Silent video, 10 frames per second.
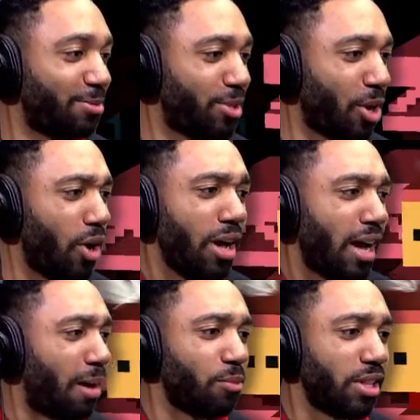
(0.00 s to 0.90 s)
I'm so,
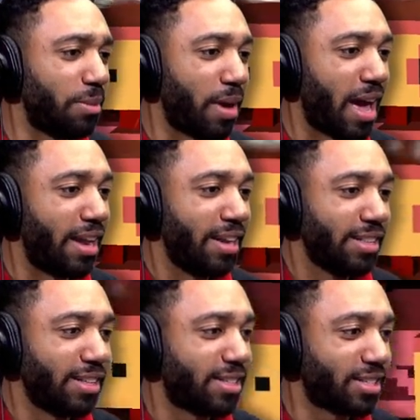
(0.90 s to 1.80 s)
I'm really bad.
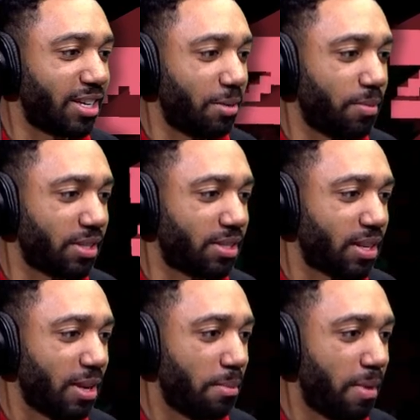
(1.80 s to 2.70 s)
This is gonna, this
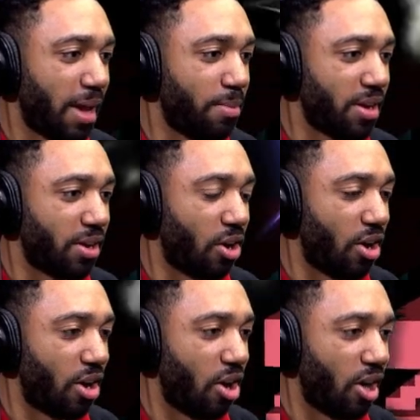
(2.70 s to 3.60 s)
may be an
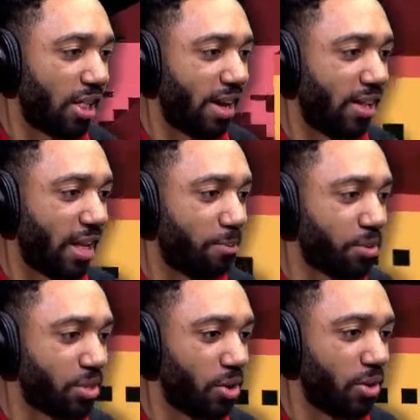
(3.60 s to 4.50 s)
all L
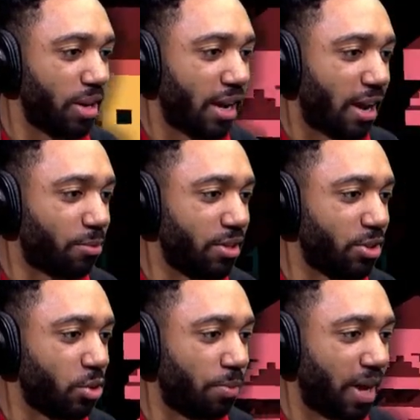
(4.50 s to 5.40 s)
episode. I really
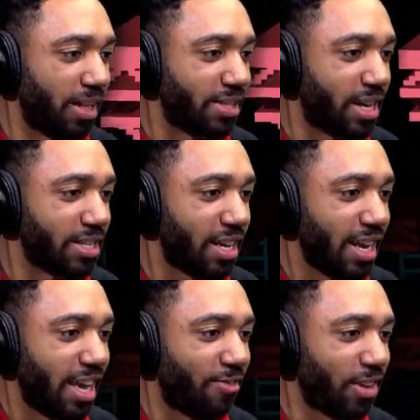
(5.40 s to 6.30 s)
do apologize.
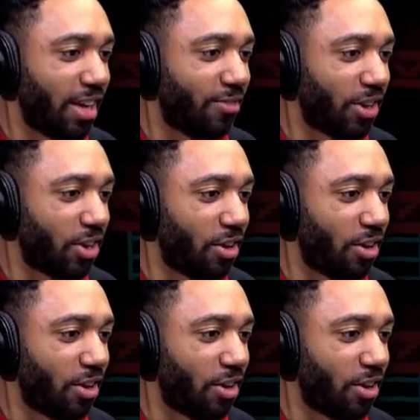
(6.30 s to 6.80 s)
If it, if it,